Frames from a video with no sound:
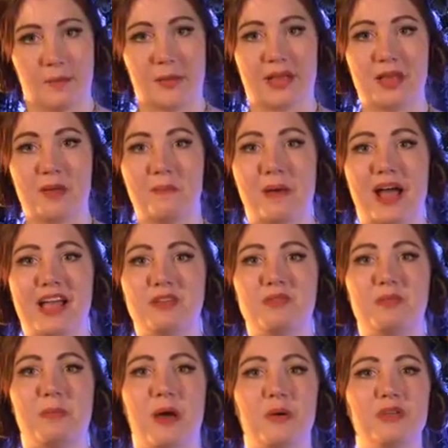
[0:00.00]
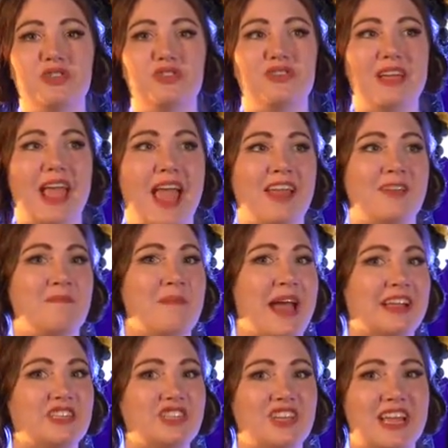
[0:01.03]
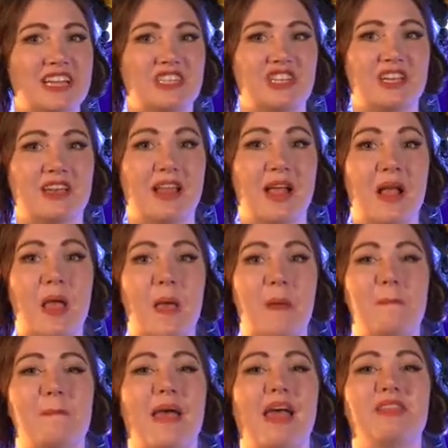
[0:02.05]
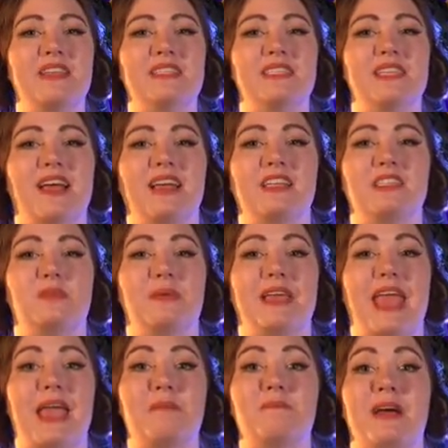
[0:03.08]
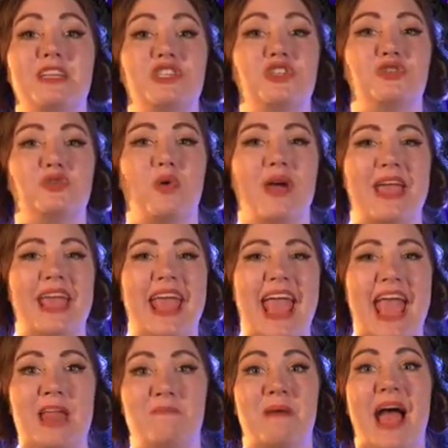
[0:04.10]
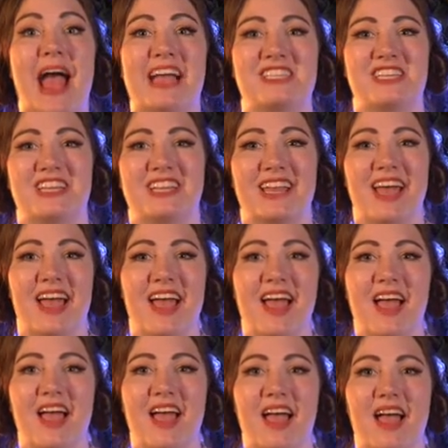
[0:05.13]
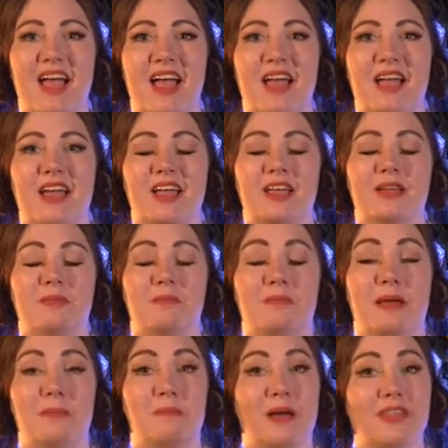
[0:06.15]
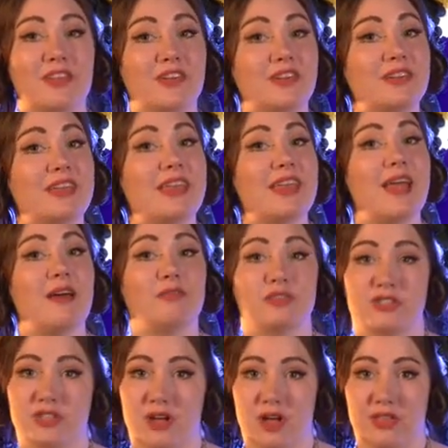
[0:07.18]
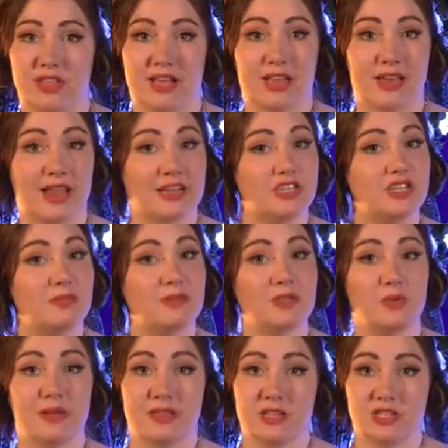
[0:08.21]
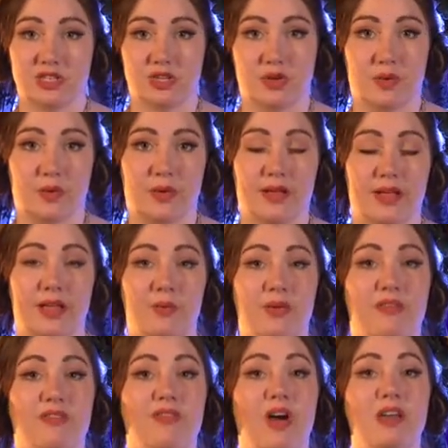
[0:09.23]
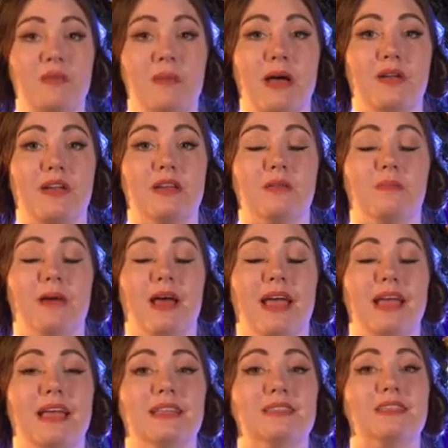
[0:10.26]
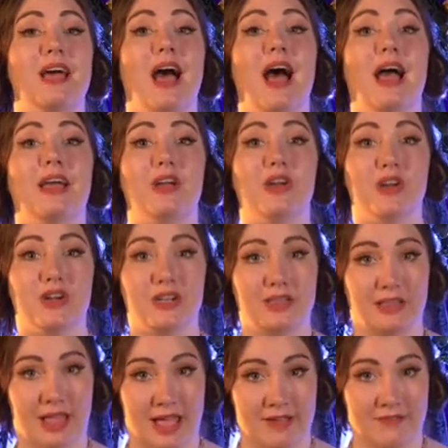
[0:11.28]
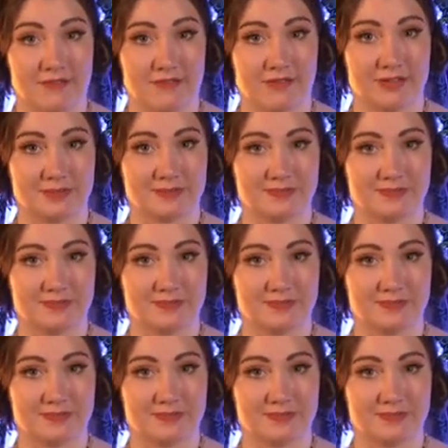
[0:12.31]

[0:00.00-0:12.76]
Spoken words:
but combined with poetry and imagination, math and science became my joy and passion. My mother never saw the connection between the two, and we fought about it my entire life.